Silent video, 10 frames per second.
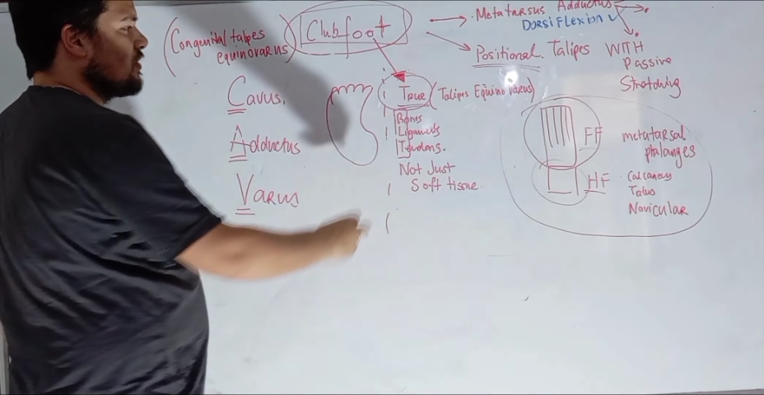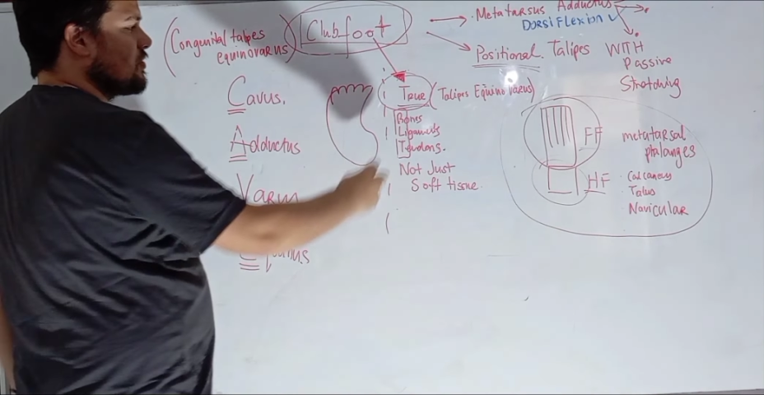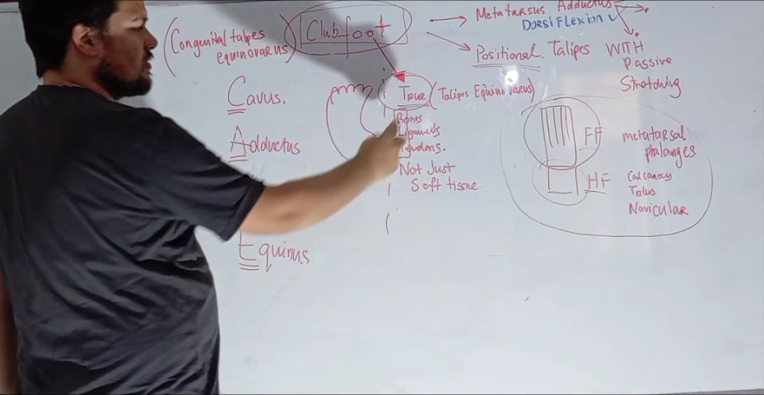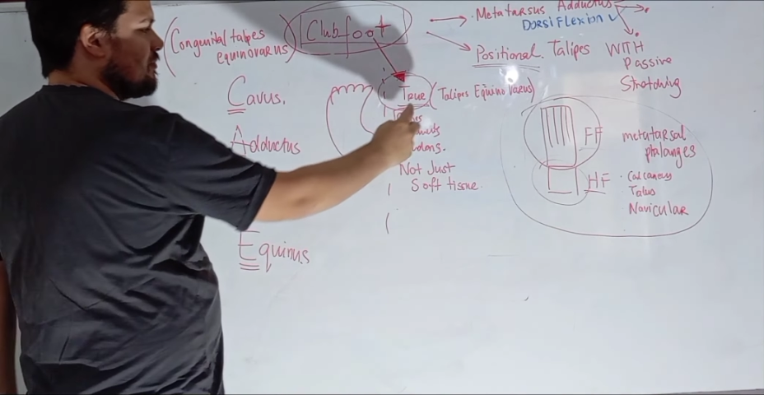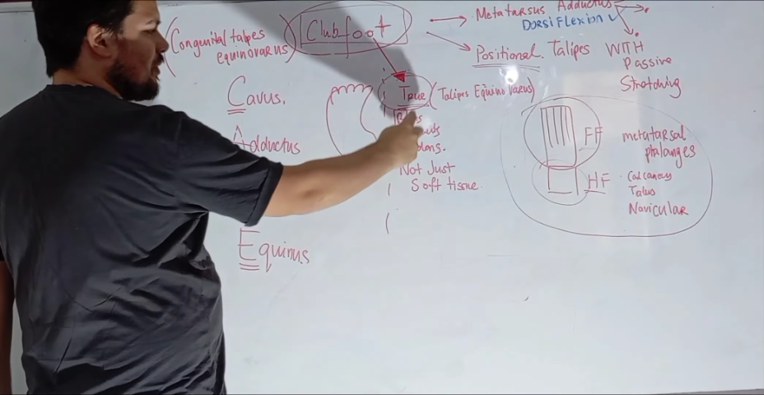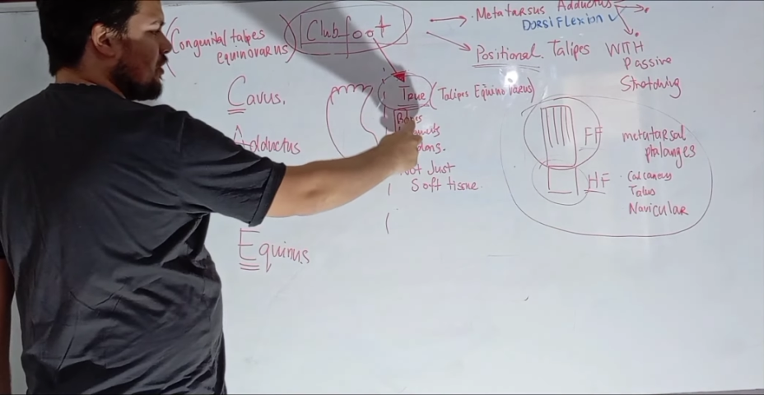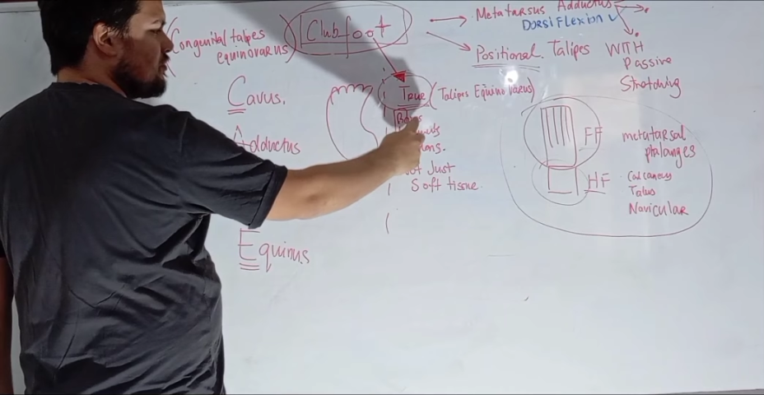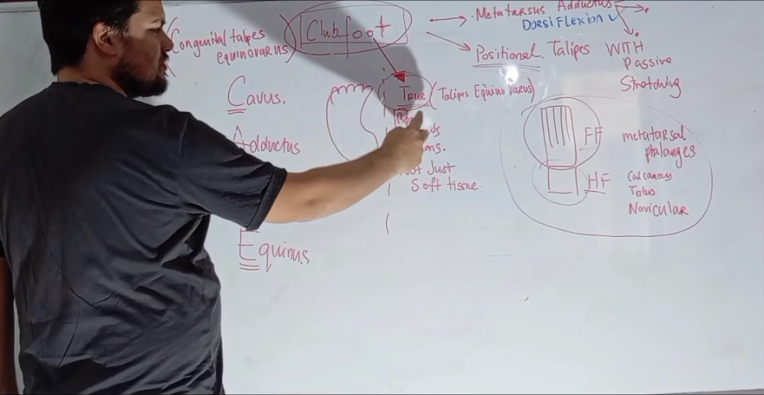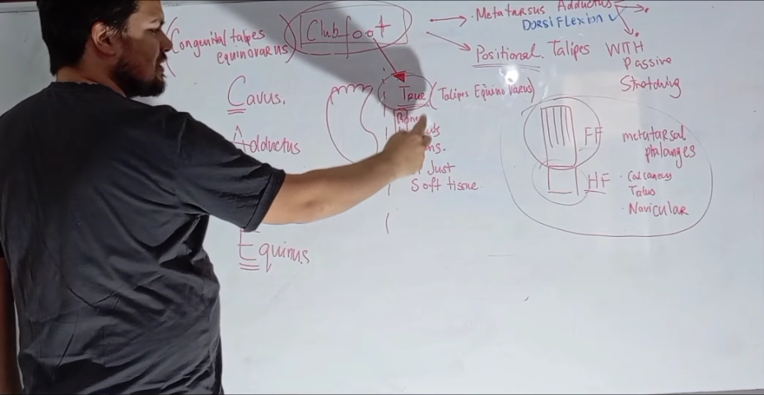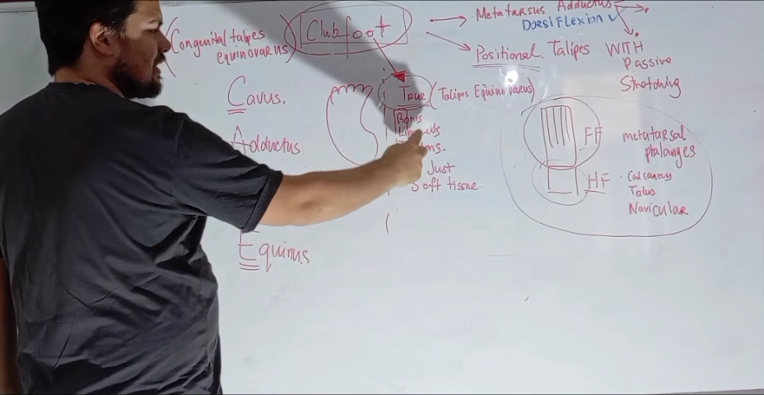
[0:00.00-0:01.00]
So the
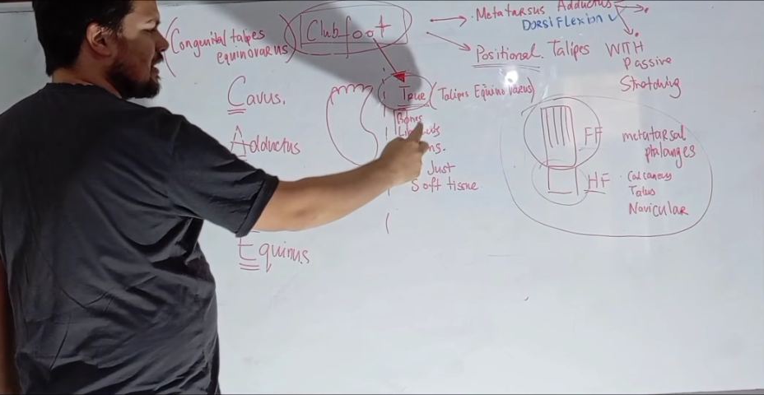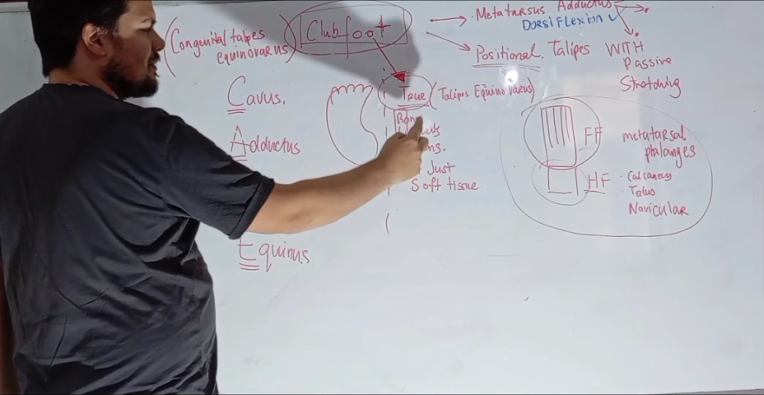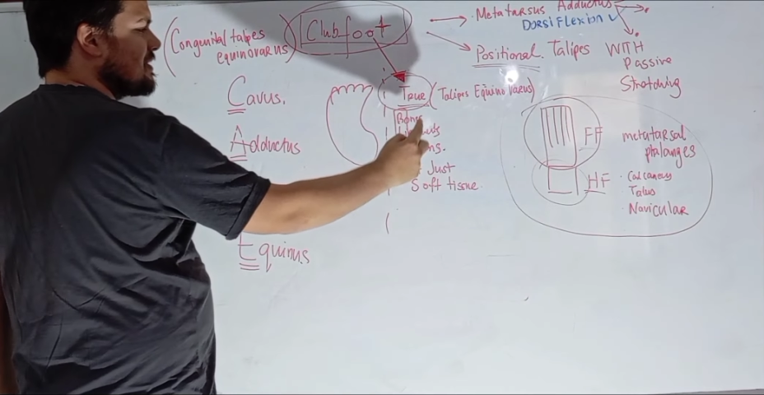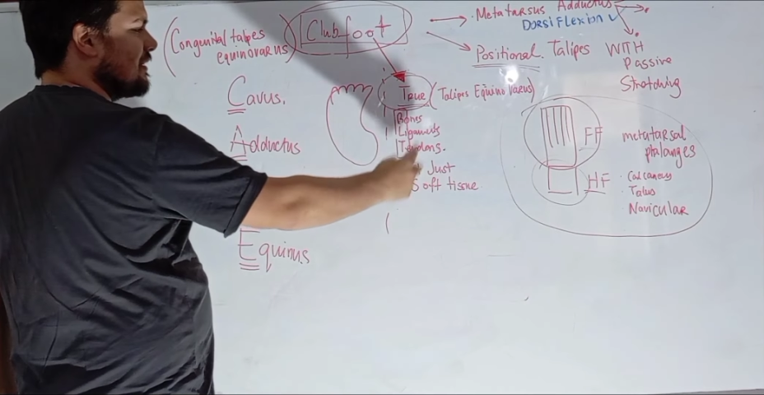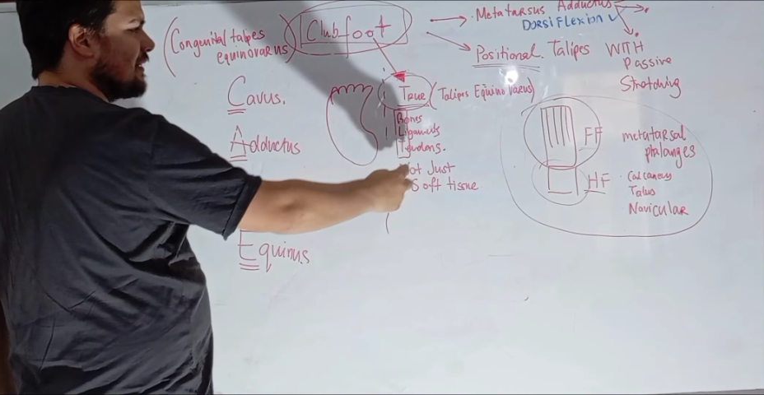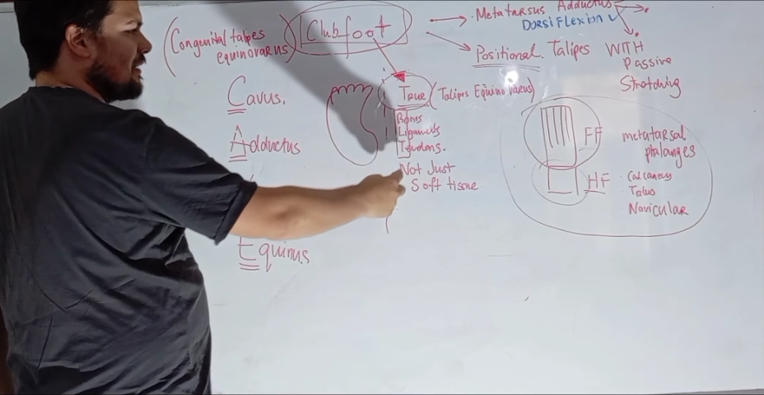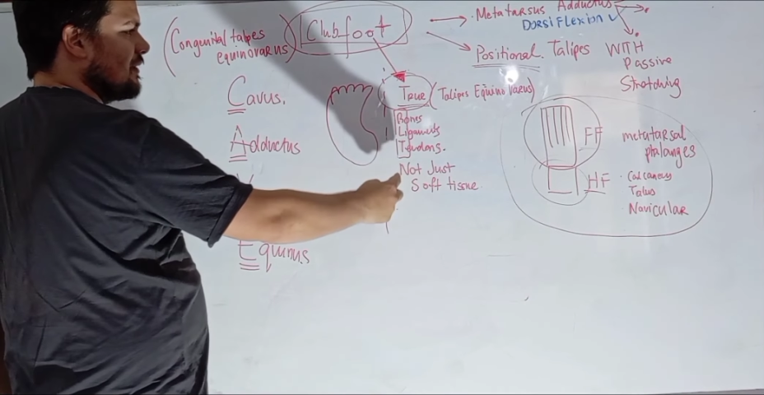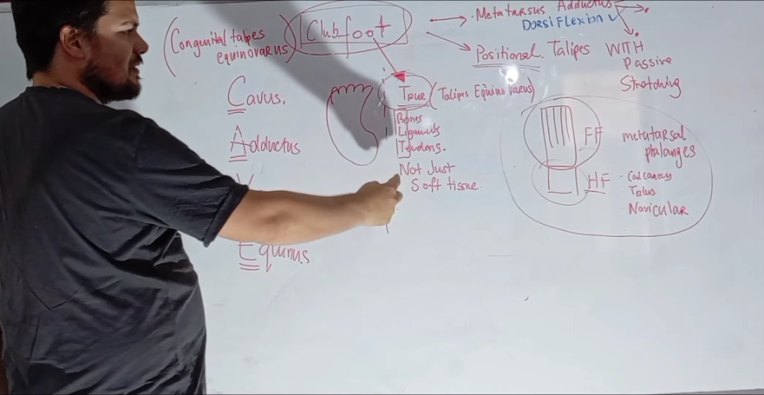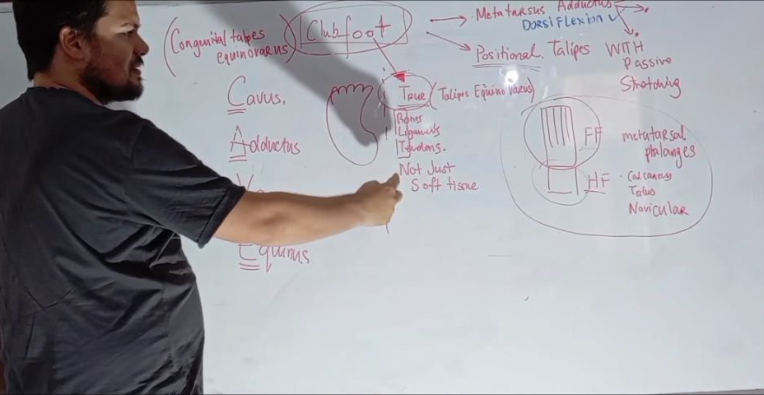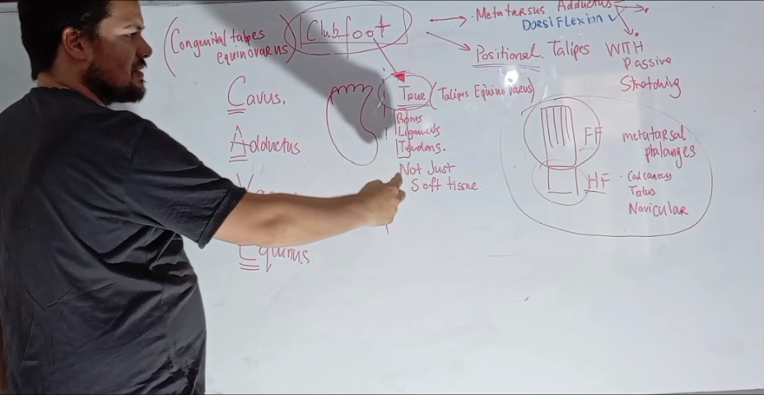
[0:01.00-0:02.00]
bones, ligaments, and
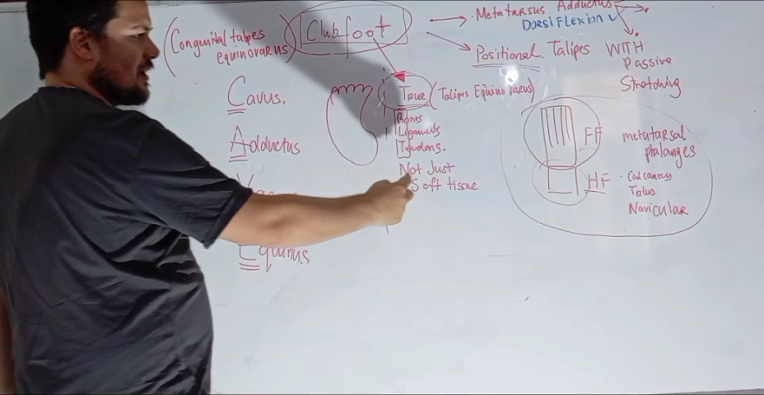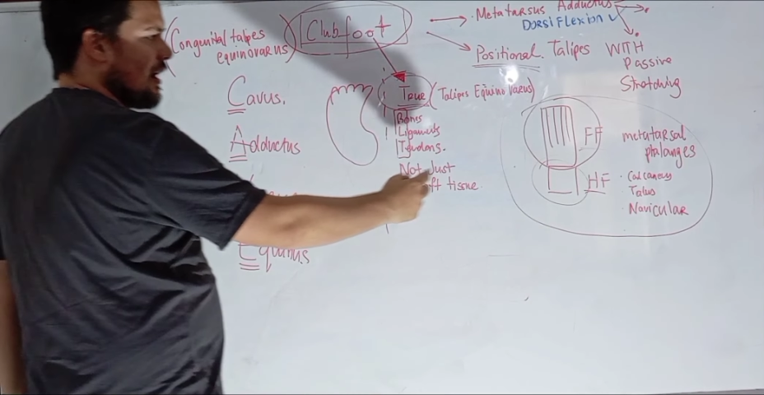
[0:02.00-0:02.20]
tendons,